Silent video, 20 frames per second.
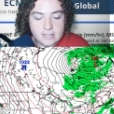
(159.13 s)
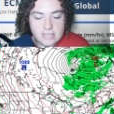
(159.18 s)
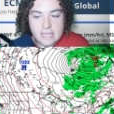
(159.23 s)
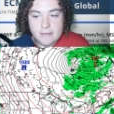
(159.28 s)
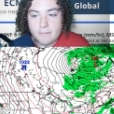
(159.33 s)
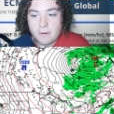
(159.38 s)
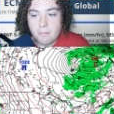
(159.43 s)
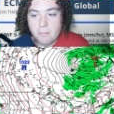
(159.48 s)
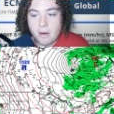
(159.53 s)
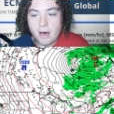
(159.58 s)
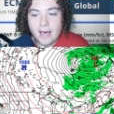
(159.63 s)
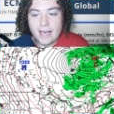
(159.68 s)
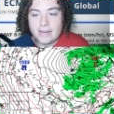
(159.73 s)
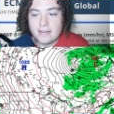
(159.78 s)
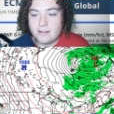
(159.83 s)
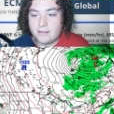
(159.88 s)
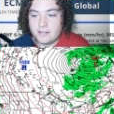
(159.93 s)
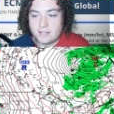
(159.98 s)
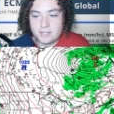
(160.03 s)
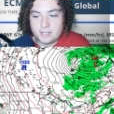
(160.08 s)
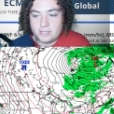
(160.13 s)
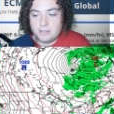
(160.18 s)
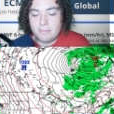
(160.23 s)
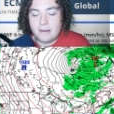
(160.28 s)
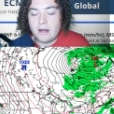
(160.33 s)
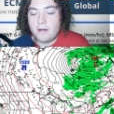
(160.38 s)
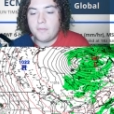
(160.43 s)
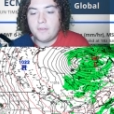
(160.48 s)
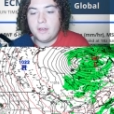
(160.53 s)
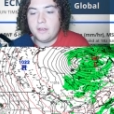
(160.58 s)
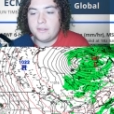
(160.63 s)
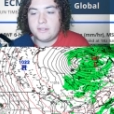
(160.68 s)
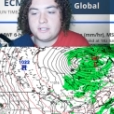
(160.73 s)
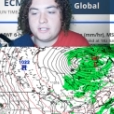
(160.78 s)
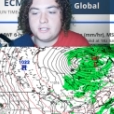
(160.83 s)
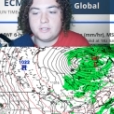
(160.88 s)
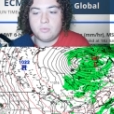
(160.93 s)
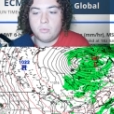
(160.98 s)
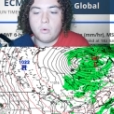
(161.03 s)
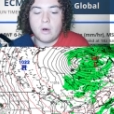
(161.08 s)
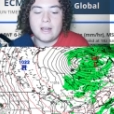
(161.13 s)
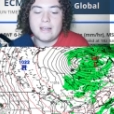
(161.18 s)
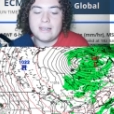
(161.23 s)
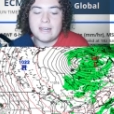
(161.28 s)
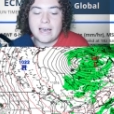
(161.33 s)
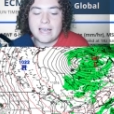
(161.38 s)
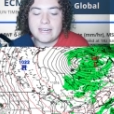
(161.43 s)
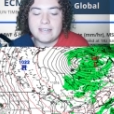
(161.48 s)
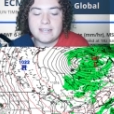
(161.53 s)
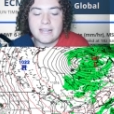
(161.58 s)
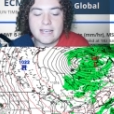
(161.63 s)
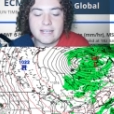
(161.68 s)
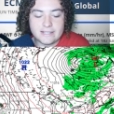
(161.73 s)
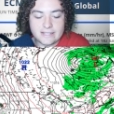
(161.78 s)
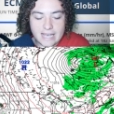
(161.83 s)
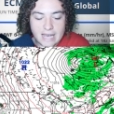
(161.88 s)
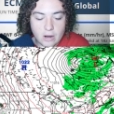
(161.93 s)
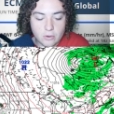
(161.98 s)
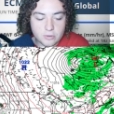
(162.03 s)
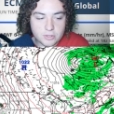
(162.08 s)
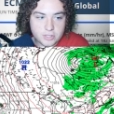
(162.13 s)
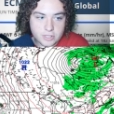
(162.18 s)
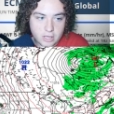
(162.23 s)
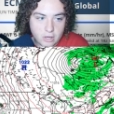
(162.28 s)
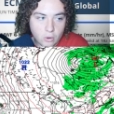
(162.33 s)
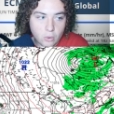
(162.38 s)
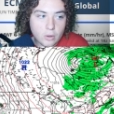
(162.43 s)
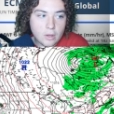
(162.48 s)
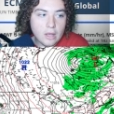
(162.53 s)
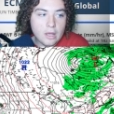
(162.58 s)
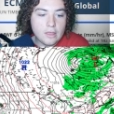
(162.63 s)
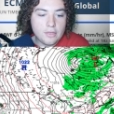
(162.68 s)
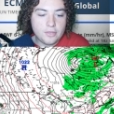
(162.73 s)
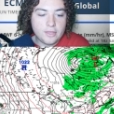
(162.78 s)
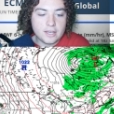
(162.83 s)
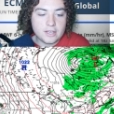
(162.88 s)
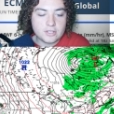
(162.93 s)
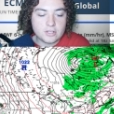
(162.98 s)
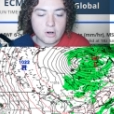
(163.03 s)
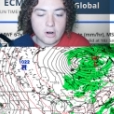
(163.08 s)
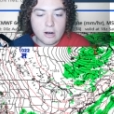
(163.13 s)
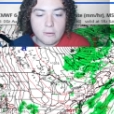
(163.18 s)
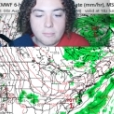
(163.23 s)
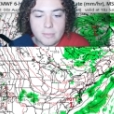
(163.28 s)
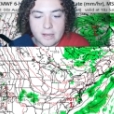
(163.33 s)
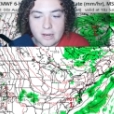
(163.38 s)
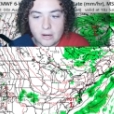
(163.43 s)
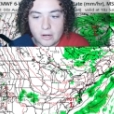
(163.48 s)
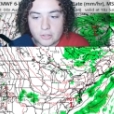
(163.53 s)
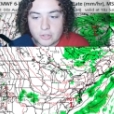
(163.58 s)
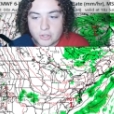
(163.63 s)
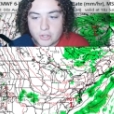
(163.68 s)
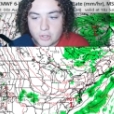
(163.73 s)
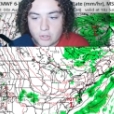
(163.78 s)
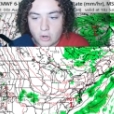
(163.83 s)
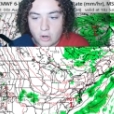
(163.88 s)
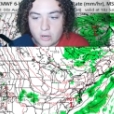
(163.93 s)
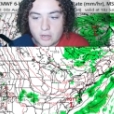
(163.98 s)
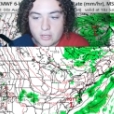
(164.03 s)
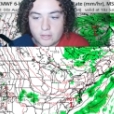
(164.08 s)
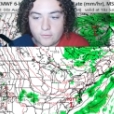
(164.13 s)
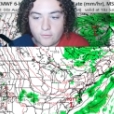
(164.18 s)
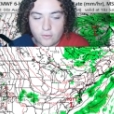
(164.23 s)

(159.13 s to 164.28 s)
Keep in mind, this is about uh, this is what nine days out, so things are a bit uncertain